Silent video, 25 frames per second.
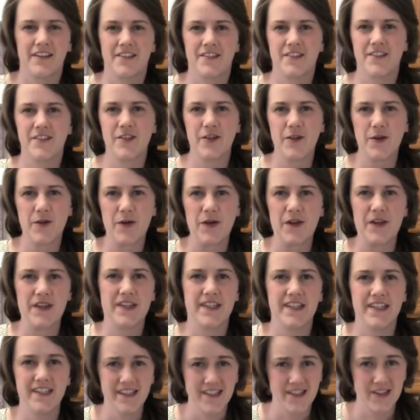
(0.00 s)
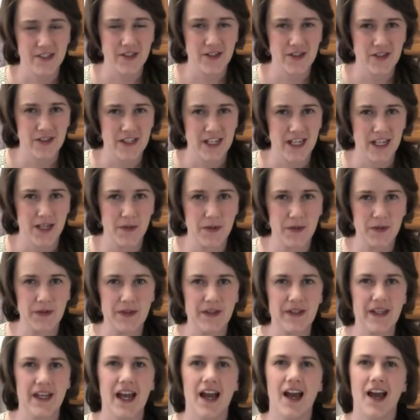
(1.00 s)
So this
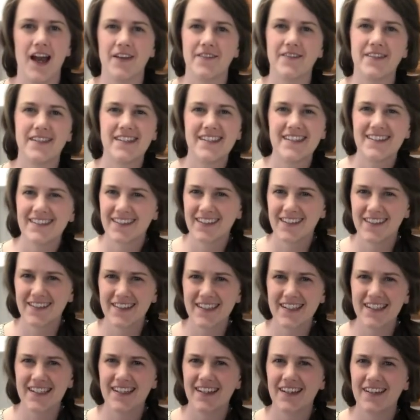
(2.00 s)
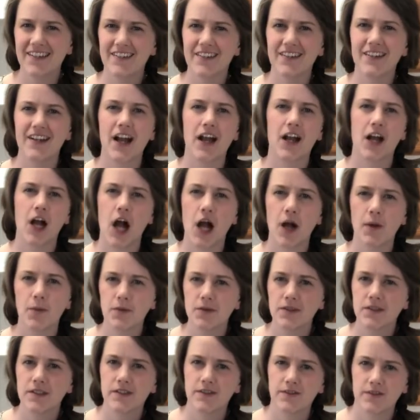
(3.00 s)
turntable I've seen listed under a
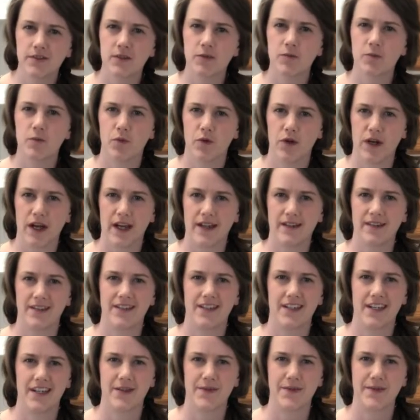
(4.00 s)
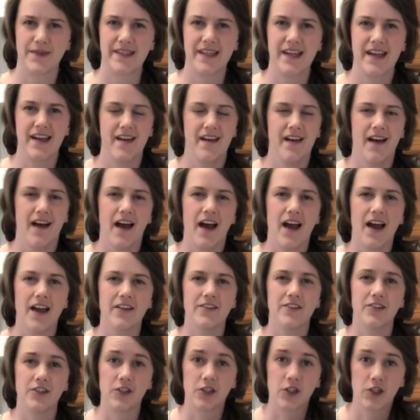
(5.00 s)
couple different brand names,
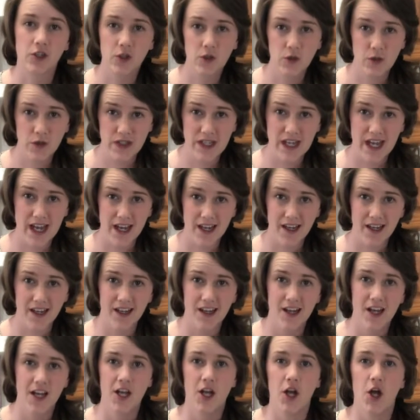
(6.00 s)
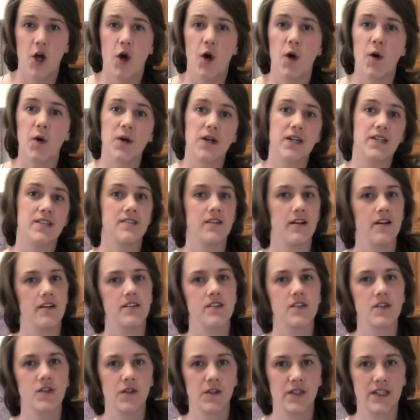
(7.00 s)
either Khoo Tech, or it's
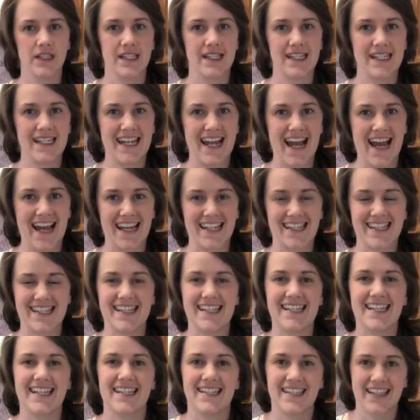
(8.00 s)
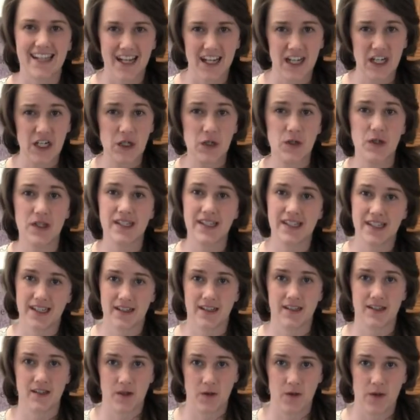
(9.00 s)
also listed as the Axtech
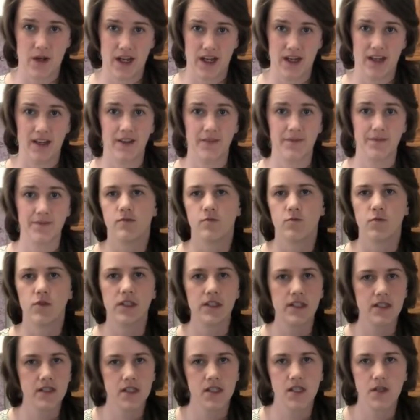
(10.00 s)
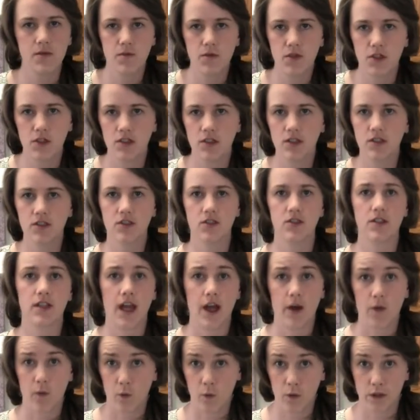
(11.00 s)
608. Really similar to
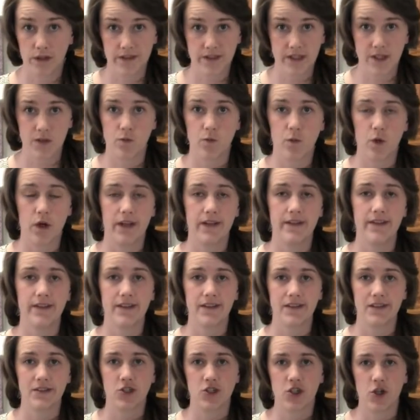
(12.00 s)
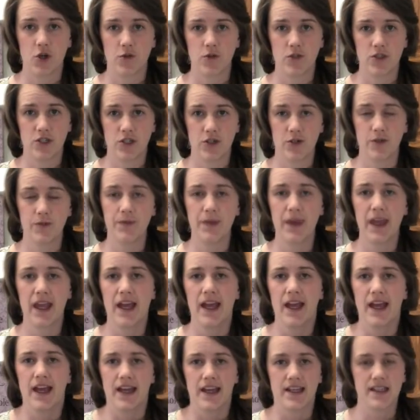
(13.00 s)
that Wilton one that I showed you.
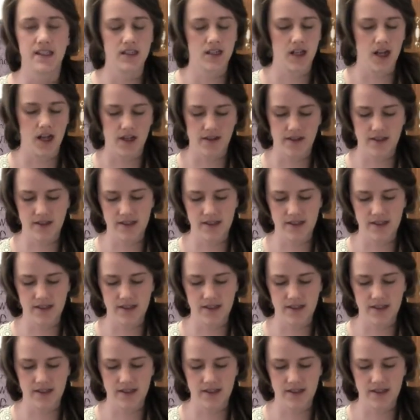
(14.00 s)
It's got the